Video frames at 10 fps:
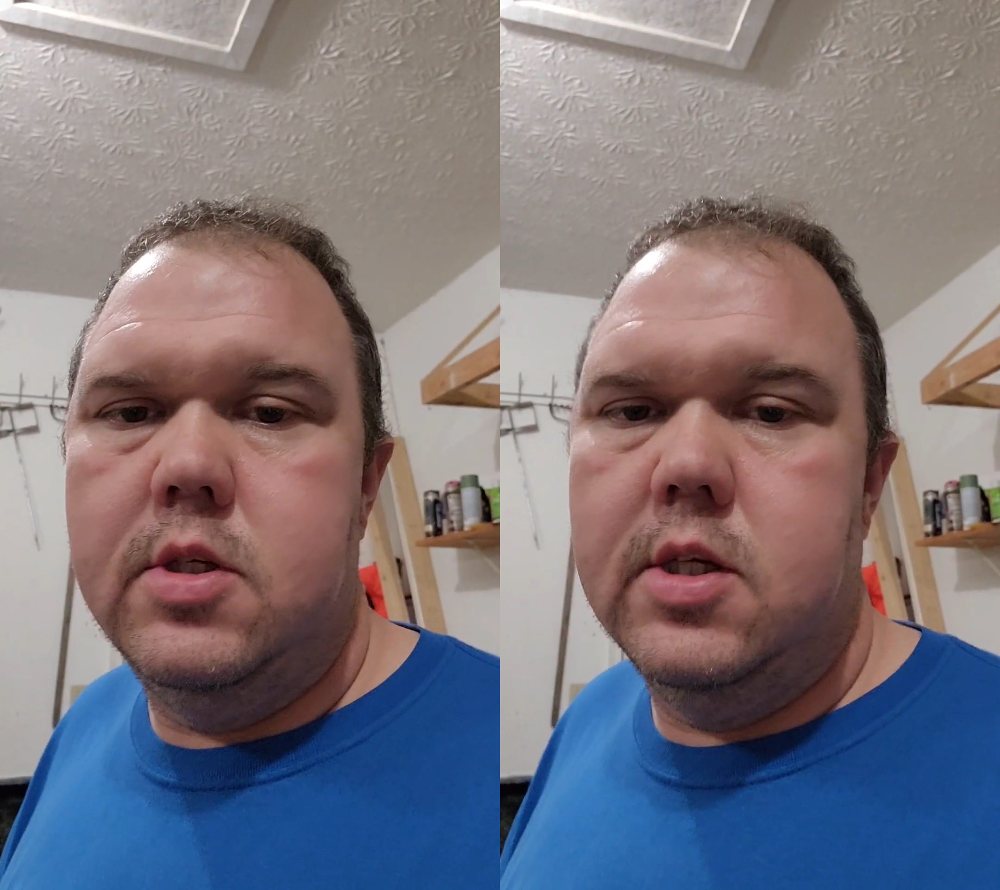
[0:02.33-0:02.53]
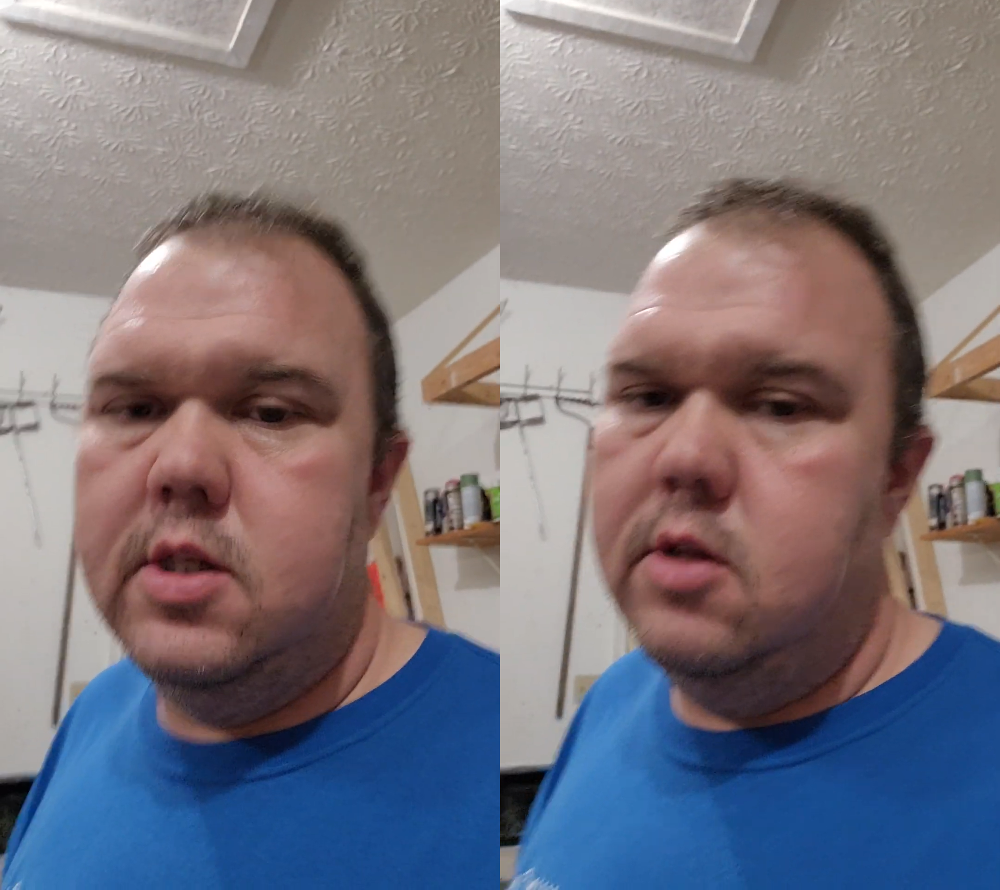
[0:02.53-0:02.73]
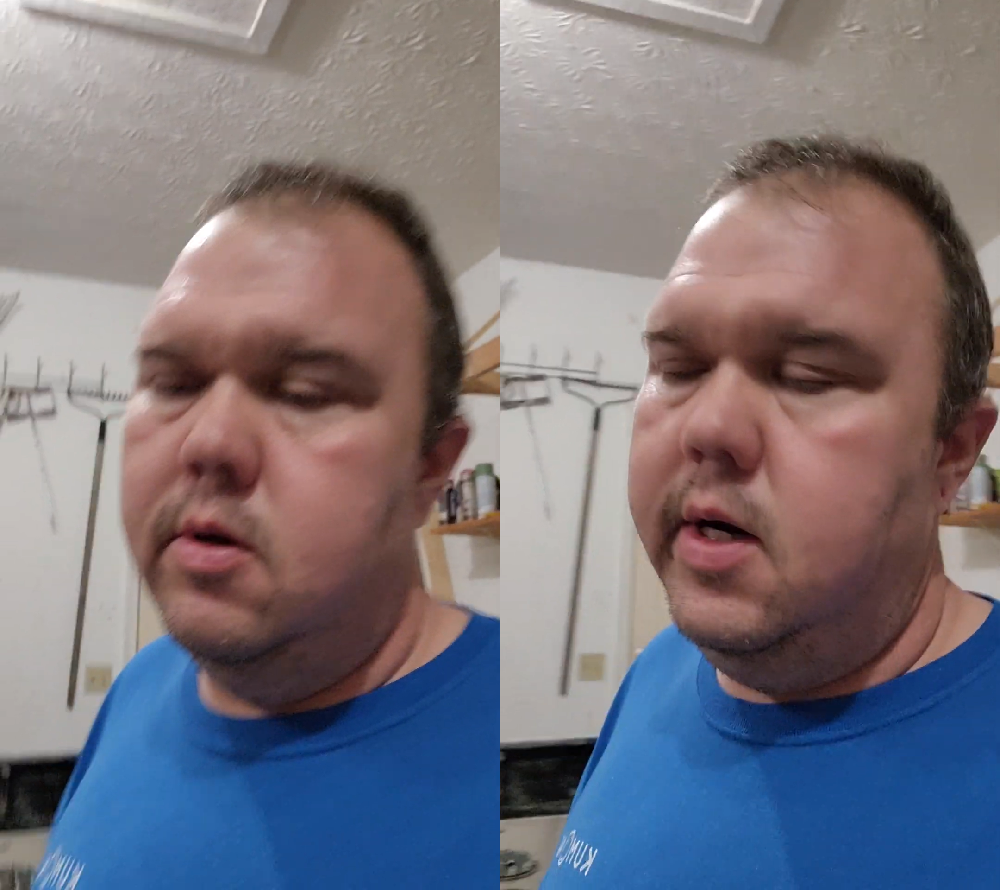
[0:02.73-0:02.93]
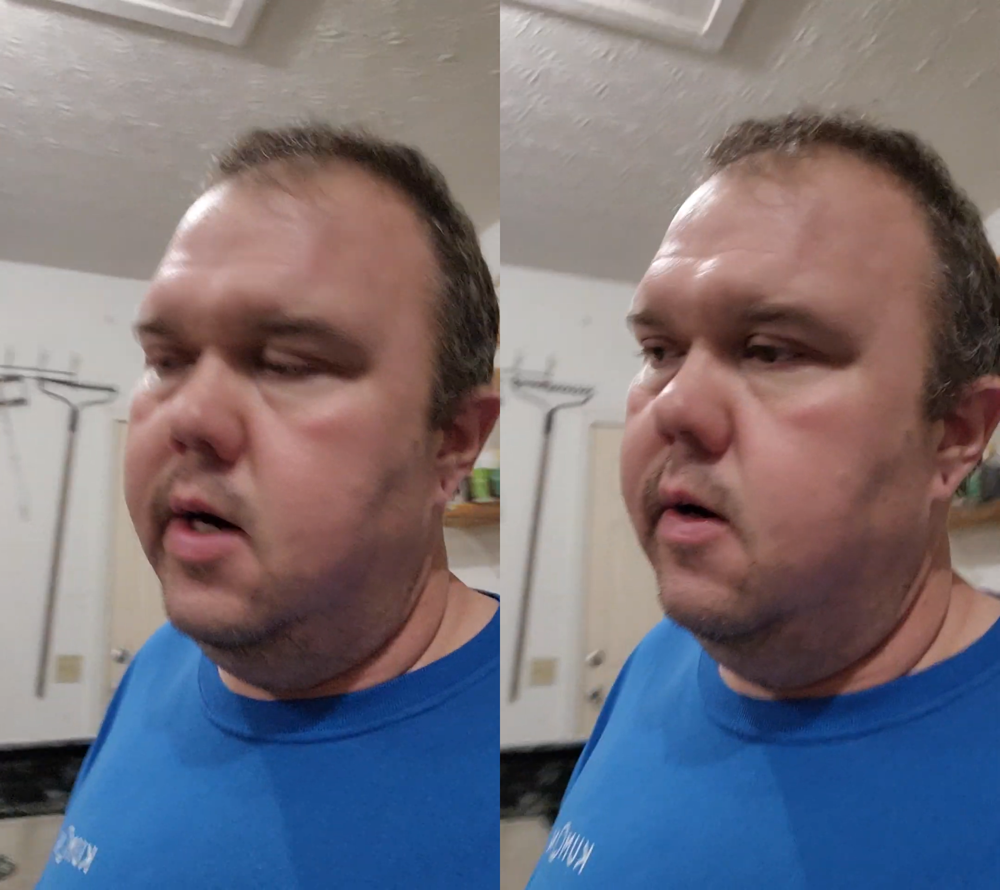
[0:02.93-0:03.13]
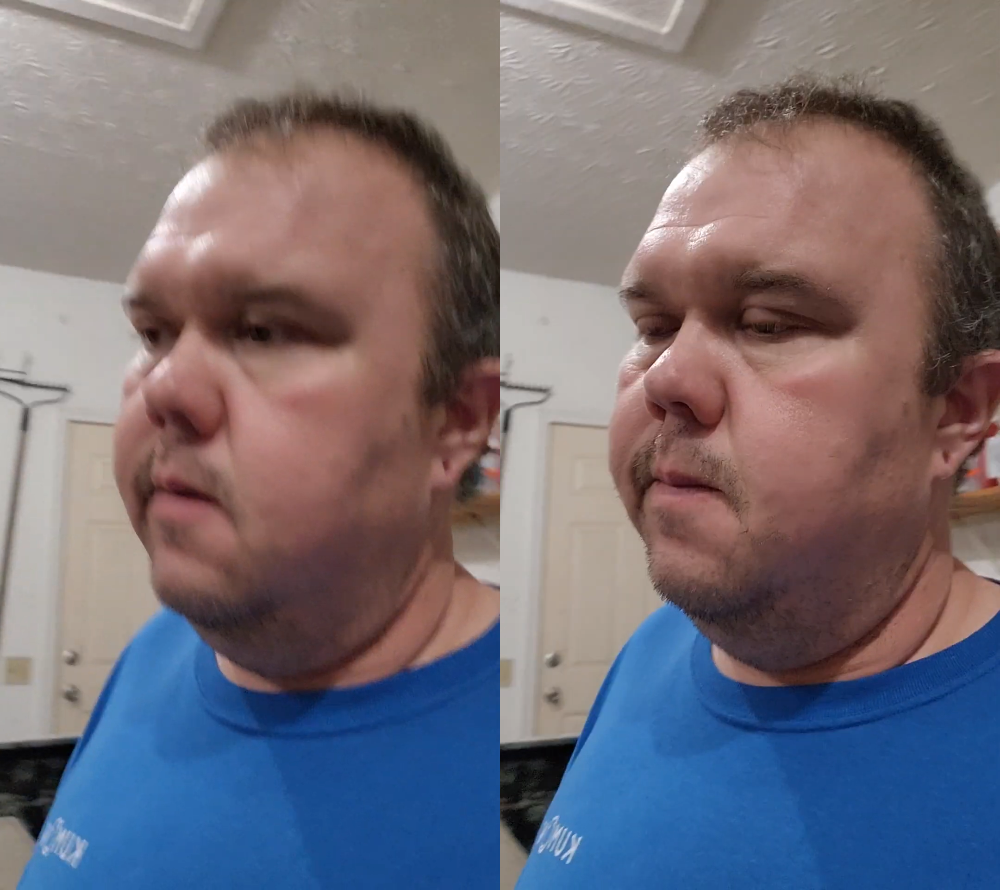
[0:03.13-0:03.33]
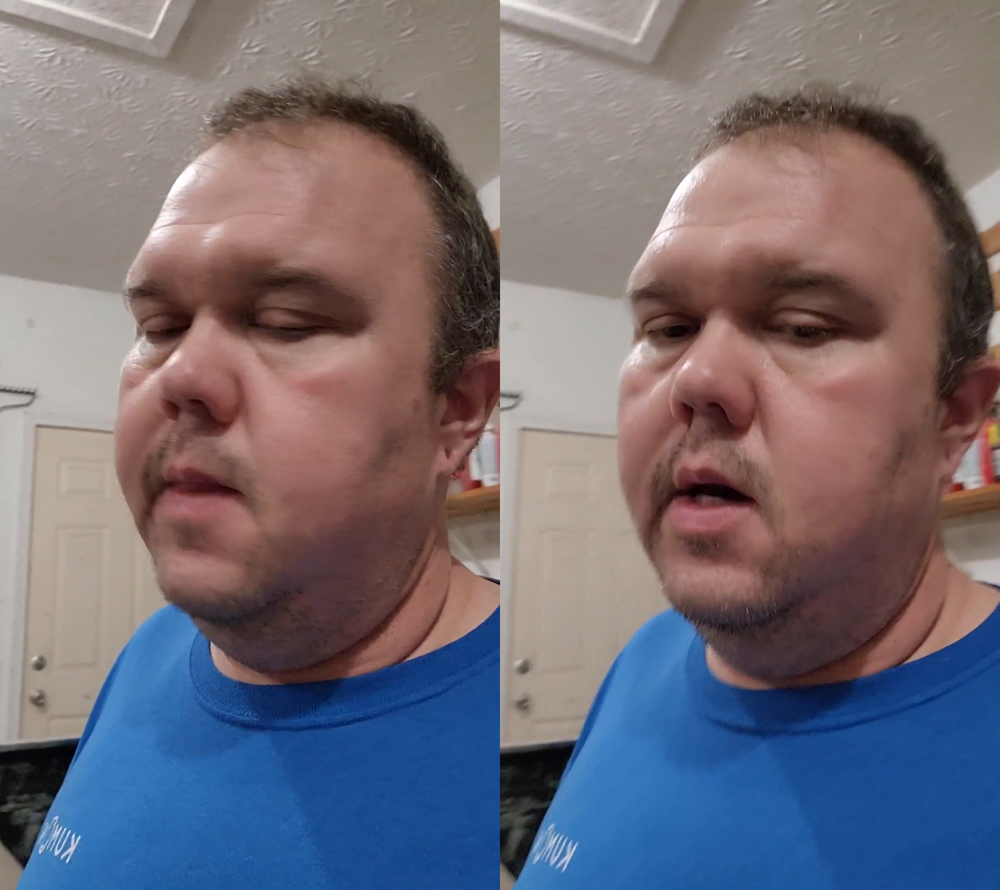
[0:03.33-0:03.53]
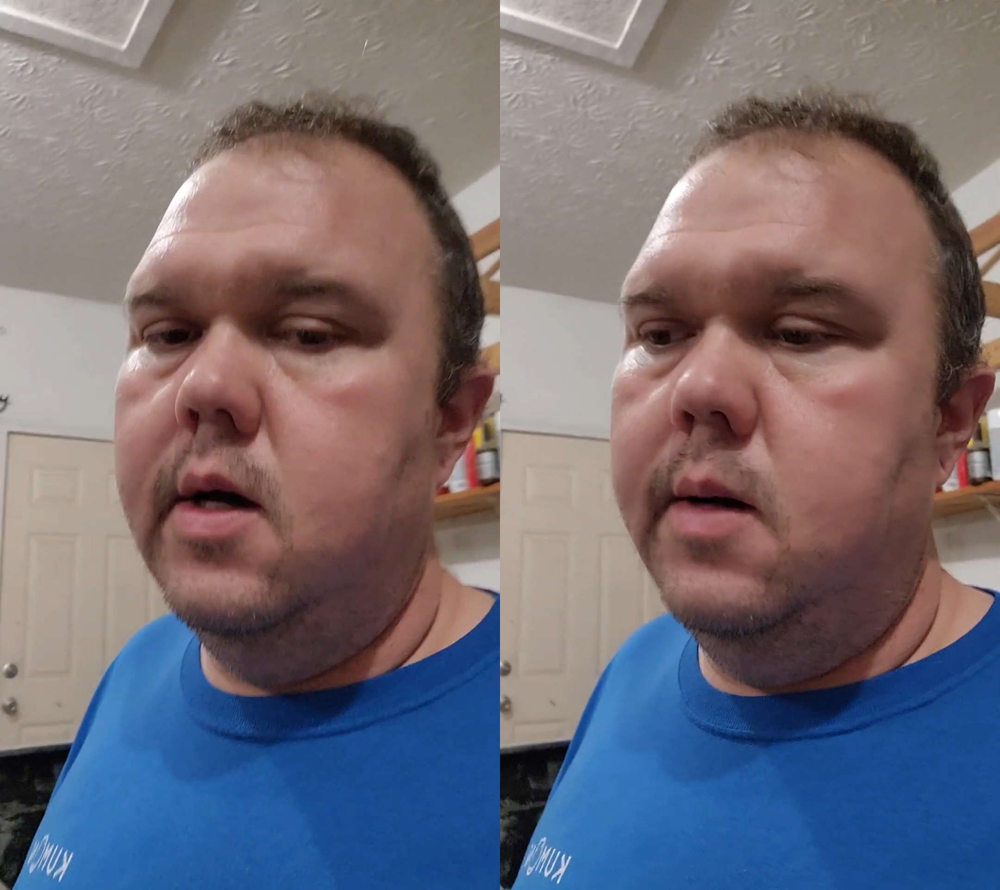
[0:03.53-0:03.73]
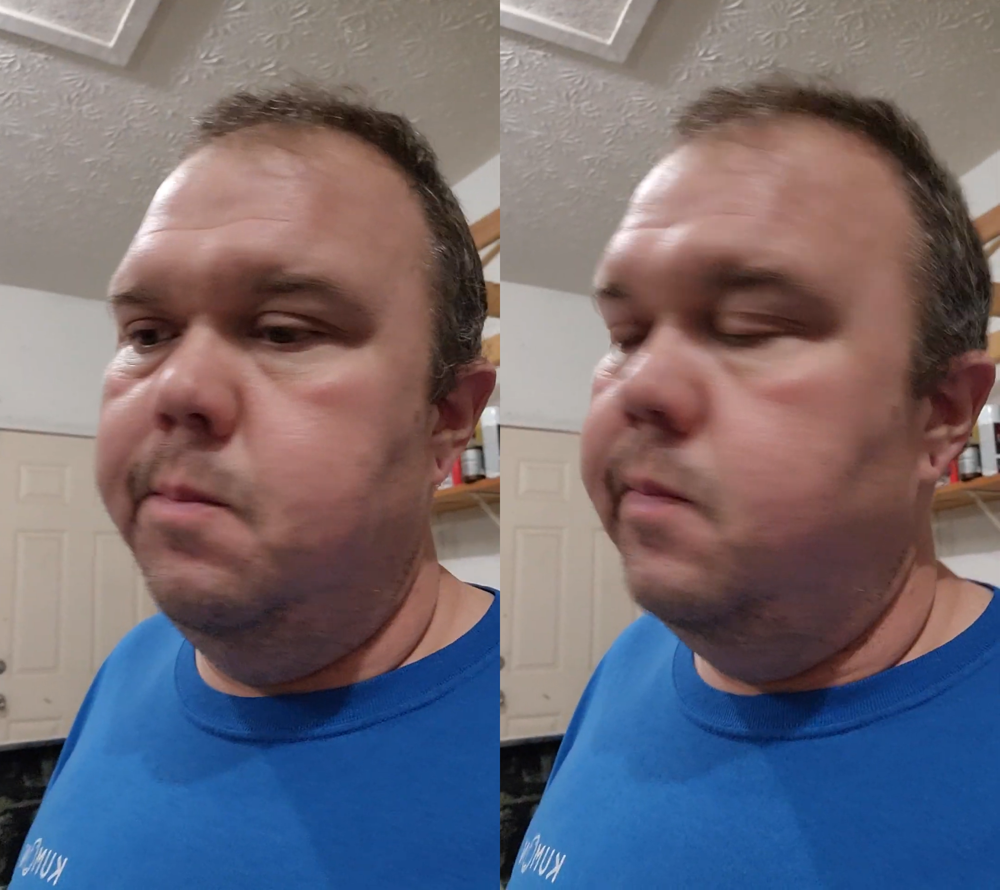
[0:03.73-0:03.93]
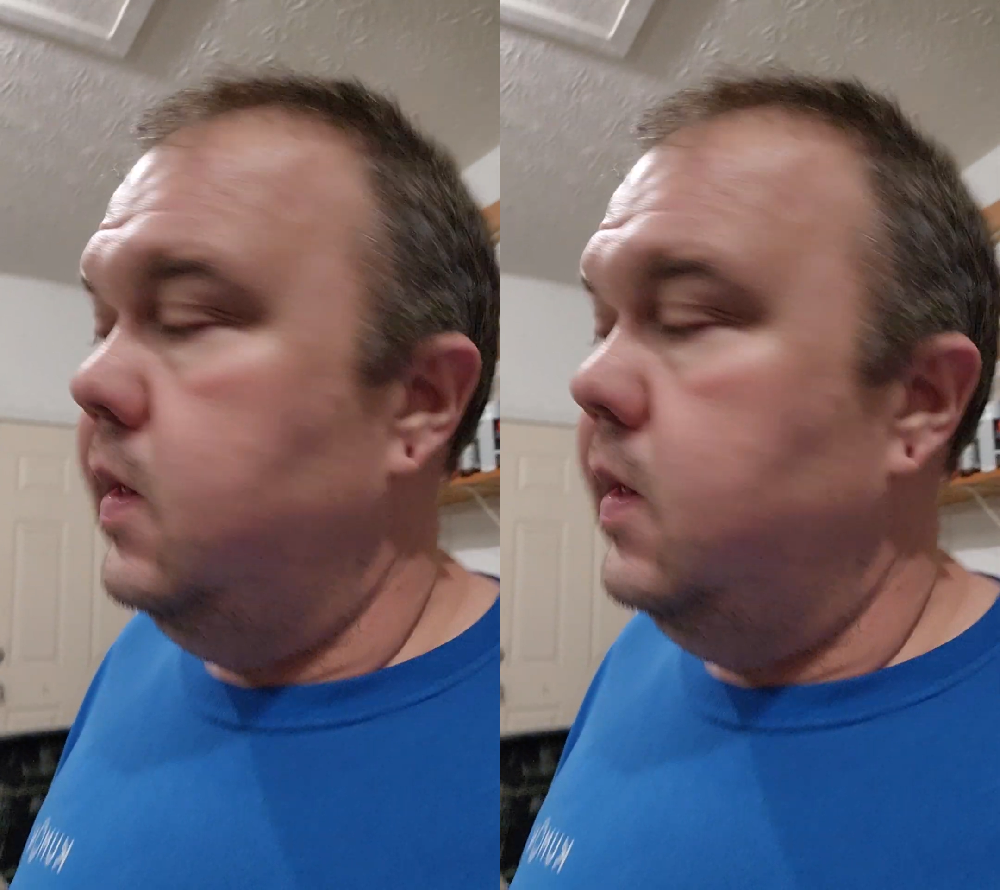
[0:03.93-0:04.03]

63 here. I've